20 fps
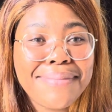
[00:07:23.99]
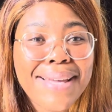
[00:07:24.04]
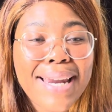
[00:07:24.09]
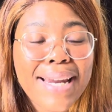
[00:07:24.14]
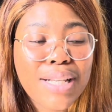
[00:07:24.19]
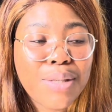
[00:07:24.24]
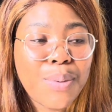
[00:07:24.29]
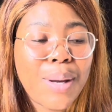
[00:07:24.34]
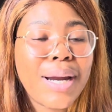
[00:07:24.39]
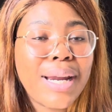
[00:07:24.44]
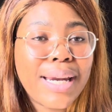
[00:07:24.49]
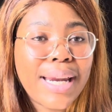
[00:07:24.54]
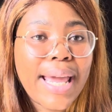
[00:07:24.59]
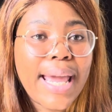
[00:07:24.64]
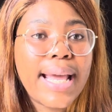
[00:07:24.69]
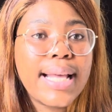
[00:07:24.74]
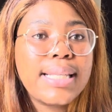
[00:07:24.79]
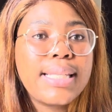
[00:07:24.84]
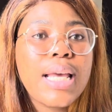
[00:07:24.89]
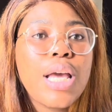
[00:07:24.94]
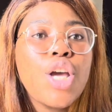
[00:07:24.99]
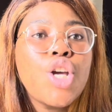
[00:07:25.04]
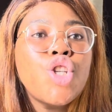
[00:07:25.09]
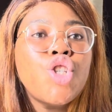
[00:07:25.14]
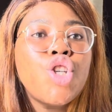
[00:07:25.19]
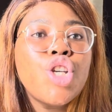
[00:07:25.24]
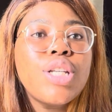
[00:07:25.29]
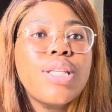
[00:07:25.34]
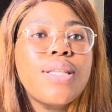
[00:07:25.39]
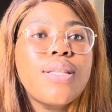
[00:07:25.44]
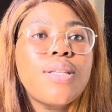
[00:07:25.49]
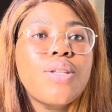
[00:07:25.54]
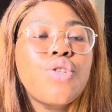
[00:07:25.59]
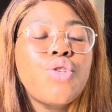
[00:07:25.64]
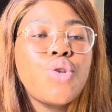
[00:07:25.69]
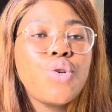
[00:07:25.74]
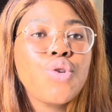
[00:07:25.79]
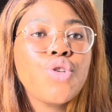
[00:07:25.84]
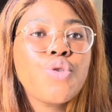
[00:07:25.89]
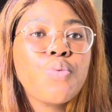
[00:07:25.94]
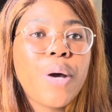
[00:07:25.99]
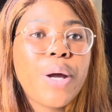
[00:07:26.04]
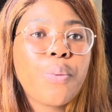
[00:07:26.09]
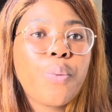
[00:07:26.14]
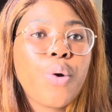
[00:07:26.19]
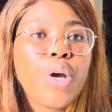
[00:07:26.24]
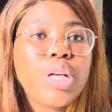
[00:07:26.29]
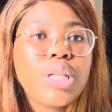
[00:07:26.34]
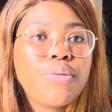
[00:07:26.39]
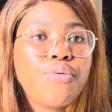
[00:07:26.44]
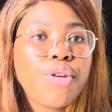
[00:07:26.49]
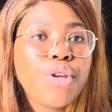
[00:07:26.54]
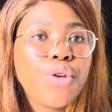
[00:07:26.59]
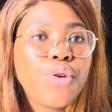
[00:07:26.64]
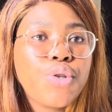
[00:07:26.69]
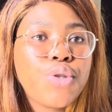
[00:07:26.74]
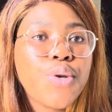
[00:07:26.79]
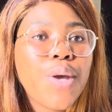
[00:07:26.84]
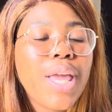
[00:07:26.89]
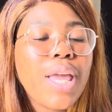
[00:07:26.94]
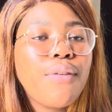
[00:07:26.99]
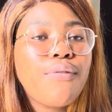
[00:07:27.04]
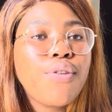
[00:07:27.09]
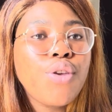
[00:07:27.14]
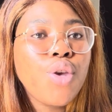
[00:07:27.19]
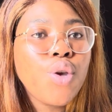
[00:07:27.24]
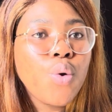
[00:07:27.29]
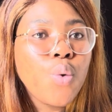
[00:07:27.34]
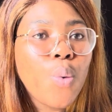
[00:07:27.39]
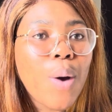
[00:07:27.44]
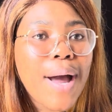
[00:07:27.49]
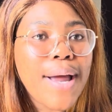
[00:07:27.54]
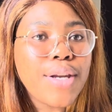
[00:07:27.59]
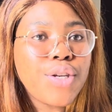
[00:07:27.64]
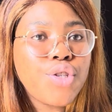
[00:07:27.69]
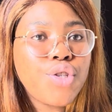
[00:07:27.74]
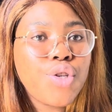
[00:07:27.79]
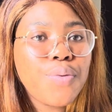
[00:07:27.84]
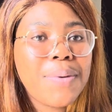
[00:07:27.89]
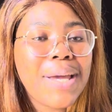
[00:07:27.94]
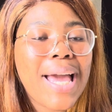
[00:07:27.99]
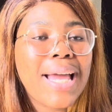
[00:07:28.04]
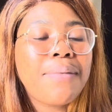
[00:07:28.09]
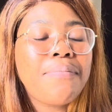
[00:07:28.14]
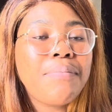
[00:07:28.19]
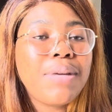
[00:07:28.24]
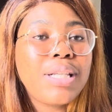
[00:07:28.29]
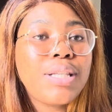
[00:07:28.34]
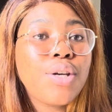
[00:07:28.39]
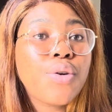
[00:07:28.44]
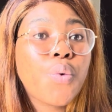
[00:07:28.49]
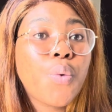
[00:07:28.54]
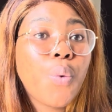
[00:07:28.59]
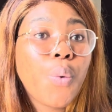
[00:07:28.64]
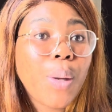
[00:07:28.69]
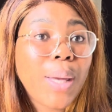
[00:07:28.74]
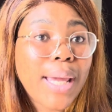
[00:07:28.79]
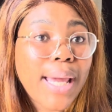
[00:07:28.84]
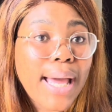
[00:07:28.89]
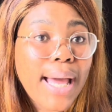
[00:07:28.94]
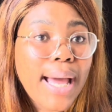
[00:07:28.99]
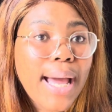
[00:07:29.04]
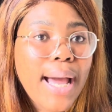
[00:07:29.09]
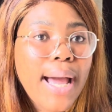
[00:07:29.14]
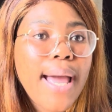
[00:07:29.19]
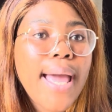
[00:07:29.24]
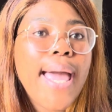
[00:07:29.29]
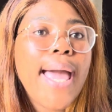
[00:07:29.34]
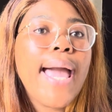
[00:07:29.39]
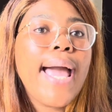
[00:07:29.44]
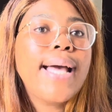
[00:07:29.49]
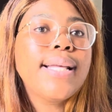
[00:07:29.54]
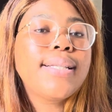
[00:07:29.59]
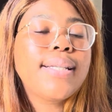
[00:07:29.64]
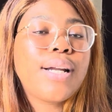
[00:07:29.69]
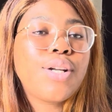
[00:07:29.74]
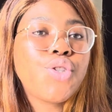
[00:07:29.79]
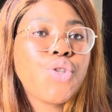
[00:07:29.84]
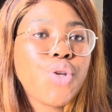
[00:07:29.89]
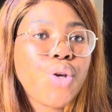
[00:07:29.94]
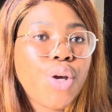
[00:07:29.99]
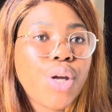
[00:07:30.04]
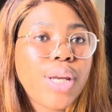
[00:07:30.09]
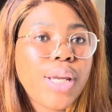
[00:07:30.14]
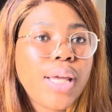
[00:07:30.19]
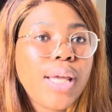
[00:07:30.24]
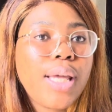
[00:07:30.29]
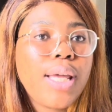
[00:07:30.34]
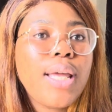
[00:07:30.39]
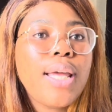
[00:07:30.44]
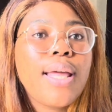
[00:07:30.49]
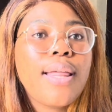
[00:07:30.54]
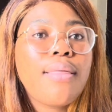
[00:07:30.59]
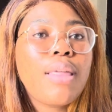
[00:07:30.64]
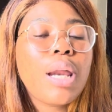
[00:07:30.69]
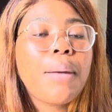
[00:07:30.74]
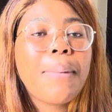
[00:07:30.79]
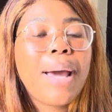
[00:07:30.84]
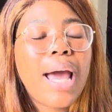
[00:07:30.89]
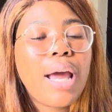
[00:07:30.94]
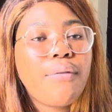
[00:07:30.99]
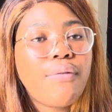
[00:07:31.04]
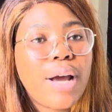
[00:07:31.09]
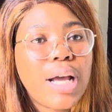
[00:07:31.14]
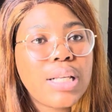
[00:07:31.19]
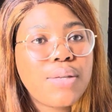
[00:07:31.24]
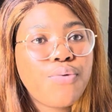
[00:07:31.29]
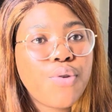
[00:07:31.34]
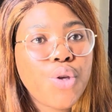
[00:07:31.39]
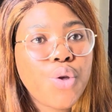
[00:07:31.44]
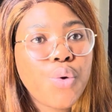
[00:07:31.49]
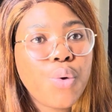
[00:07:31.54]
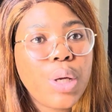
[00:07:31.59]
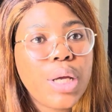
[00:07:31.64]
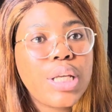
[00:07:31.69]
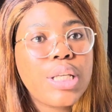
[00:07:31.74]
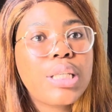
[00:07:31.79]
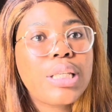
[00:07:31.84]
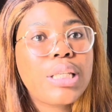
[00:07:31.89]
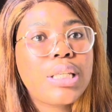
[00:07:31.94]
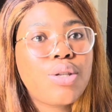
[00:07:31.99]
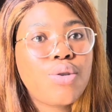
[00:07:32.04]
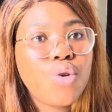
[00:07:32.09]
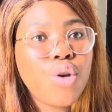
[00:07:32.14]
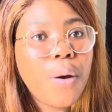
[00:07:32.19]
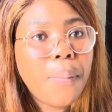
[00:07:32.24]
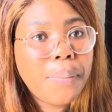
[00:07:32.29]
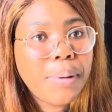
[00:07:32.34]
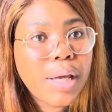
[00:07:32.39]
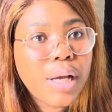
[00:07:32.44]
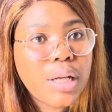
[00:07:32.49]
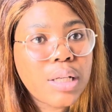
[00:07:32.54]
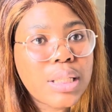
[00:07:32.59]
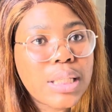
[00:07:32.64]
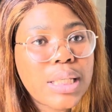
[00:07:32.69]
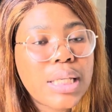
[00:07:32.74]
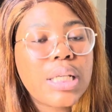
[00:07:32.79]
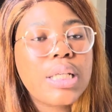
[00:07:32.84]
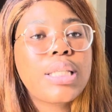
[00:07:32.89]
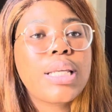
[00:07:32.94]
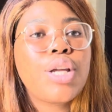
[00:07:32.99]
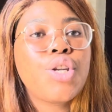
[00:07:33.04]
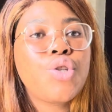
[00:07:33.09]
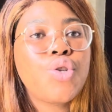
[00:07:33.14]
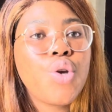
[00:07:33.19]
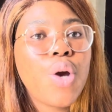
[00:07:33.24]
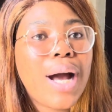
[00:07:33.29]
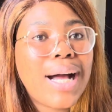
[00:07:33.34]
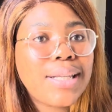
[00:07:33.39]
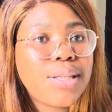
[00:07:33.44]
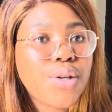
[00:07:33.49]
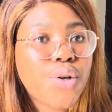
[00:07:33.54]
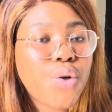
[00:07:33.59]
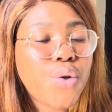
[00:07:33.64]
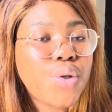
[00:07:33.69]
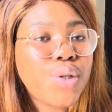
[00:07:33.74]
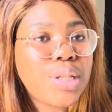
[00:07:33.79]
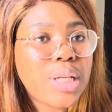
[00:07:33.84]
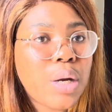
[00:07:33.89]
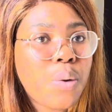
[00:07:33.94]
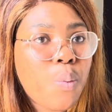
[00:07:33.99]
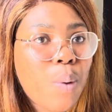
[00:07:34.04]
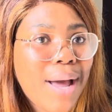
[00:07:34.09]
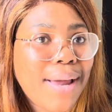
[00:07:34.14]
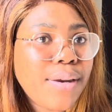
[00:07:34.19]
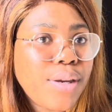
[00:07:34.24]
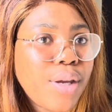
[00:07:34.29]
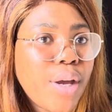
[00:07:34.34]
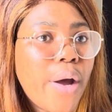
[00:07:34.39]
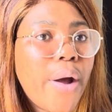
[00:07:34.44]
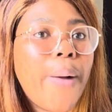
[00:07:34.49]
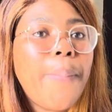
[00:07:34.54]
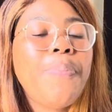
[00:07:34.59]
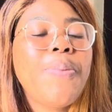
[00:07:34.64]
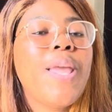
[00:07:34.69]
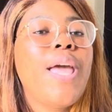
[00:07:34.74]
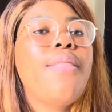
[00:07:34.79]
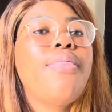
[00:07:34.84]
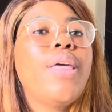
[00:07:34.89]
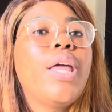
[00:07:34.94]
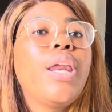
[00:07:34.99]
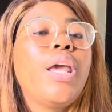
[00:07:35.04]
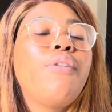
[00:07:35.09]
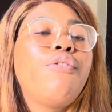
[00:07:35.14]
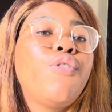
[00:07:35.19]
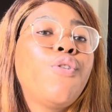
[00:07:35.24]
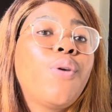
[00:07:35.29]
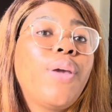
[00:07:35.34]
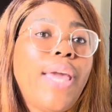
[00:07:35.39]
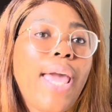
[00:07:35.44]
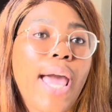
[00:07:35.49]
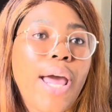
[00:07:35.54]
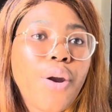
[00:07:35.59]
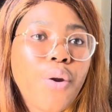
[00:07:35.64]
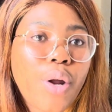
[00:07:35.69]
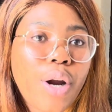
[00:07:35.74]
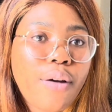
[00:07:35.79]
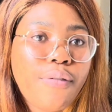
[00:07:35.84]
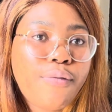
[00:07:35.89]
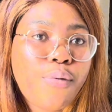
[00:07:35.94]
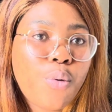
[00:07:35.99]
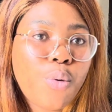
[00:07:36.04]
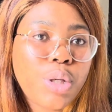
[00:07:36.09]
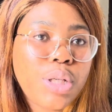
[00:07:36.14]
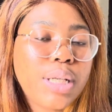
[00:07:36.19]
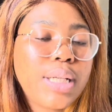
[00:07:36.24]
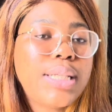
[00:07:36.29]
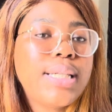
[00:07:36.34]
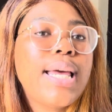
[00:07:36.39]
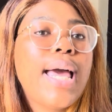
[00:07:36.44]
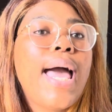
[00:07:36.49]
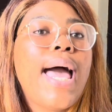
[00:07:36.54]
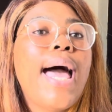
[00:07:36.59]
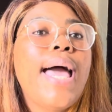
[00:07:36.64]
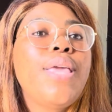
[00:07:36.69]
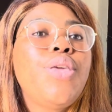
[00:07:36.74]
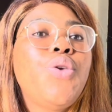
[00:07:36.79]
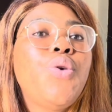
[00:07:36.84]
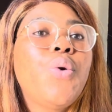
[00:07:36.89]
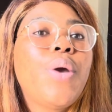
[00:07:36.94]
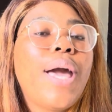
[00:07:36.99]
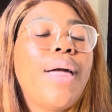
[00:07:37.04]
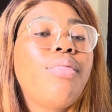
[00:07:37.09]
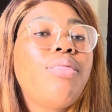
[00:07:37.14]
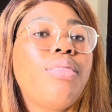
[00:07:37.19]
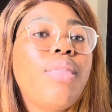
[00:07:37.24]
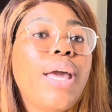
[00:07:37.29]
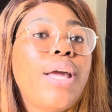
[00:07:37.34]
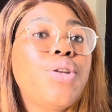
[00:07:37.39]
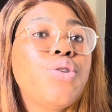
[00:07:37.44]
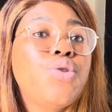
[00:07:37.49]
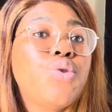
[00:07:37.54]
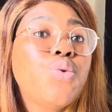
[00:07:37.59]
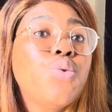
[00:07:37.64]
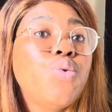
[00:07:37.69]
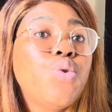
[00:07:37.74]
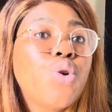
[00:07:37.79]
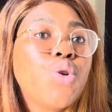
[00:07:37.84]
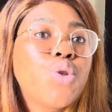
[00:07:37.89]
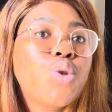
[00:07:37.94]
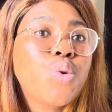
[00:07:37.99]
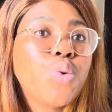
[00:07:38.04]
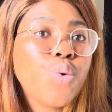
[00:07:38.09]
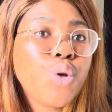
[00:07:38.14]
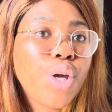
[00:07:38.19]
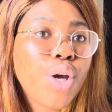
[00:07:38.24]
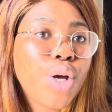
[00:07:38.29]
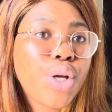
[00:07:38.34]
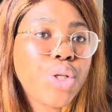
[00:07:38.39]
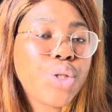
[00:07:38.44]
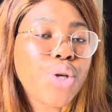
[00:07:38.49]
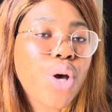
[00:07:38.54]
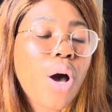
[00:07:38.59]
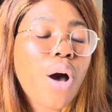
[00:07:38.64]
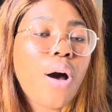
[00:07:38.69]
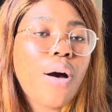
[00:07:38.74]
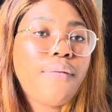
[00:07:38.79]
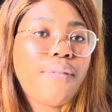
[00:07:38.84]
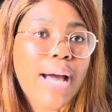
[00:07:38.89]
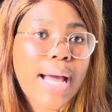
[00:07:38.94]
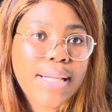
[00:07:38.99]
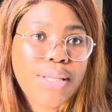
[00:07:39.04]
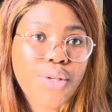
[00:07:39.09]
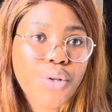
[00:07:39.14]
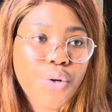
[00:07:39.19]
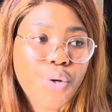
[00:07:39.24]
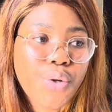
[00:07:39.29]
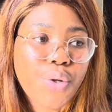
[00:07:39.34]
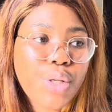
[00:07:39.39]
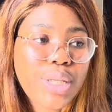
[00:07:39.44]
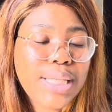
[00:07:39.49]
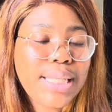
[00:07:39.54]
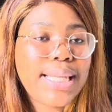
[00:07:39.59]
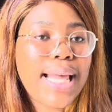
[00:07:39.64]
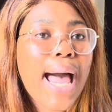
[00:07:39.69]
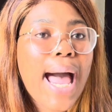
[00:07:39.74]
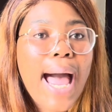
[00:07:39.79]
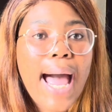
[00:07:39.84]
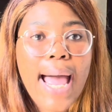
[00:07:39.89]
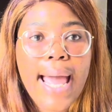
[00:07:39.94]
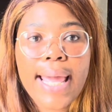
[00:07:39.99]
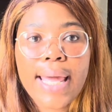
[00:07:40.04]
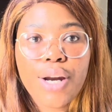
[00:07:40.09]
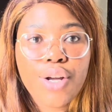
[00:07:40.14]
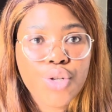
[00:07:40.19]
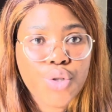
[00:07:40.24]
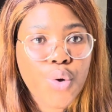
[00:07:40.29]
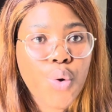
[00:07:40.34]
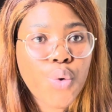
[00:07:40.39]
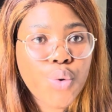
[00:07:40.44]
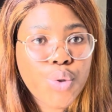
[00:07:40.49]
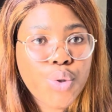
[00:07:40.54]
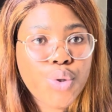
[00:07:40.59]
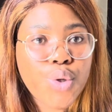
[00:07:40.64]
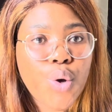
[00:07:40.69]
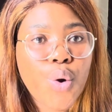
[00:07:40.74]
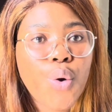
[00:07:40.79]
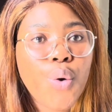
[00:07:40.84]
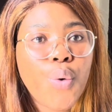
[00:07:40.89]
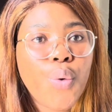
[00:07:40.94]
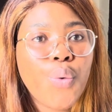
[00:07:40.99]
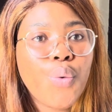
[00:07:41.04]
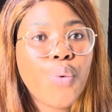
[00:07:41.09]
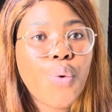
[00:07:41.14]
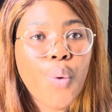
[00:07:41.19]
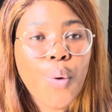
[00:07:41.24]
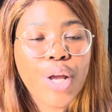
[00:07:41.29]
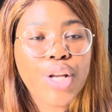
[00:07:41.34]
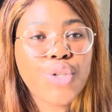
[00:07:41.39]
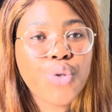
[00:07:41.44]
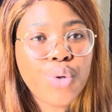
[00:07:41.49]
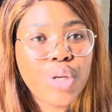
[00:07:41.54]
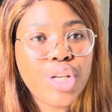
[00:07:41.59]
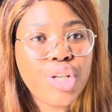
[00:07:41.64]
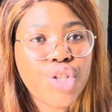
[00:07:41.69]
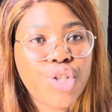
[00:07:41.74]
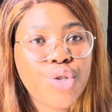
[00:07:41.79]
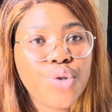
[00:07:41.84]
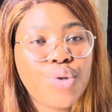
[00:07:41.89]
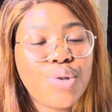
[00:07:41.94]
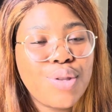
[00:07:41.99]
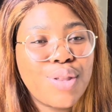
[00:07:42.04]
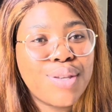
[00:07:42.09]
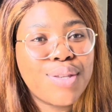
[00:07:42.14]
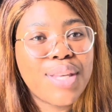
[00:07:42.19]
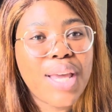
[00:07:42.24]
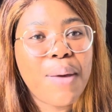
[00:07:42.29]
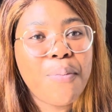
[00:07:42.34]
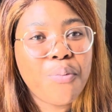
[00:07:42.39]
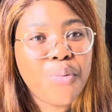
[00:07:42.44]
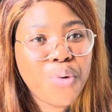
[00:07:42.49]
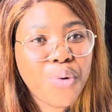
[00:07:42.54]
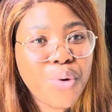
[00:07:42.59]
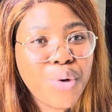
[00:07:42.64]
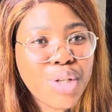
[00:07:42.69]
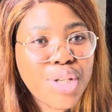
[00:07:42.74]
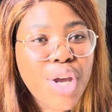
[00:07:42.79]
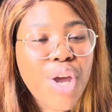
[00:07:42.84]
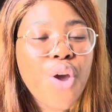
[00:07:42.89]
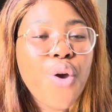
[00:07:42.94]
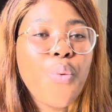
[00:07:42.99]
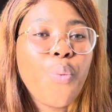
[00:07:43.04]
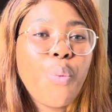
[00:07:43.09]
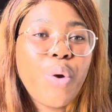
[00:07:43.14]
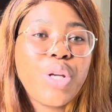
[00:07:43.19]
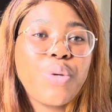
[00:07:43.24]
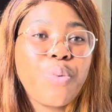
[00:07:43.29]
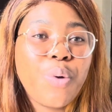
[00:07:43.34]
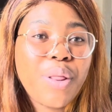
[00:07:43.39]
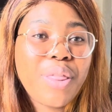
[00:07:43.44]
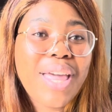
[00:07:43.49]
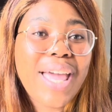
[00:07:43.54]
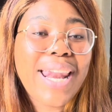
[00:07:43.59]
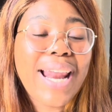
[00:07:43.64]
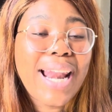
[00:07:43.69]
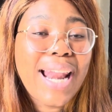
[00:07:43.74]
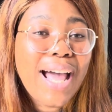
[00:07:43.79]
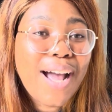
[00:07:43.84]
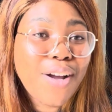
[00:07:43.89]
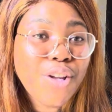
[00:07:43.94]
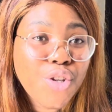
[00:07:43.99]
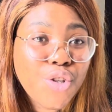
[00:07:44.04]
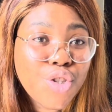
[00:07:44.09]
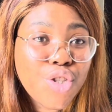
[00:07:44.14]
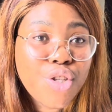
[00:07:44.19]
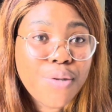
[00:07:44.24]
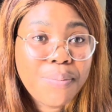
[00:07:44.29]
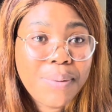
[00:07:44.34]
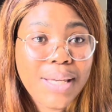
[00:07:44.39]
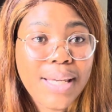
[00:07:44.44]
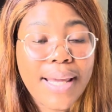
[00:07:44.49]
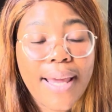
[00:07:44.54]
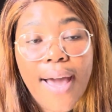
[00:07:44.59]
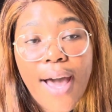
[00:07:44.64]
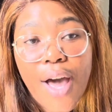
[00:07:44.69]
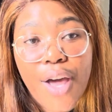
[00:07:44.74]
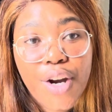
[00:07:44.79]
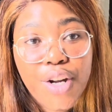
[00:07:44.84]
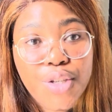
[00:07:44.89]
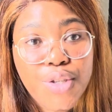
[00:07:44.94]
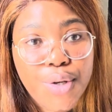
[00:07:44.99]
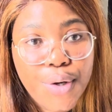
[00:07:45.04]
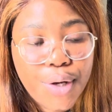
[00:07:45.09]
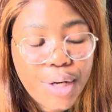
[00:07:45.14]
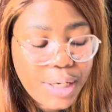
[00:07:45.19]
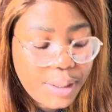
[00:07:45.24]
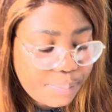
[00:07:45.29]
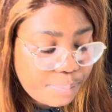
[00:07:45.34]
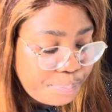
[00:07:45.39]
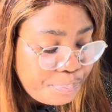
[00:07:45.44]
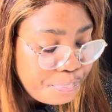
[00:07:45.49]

It is what it is. Just choose what works for you. So if you want to be admitted quicker as an attorney, then my advice for you is do your PLTs and do your articles in 1 year. Then if you cannot afford it, you can then do your 2 years of articles. It is also going to lead you to the same route, which will then allow you to be an attorney.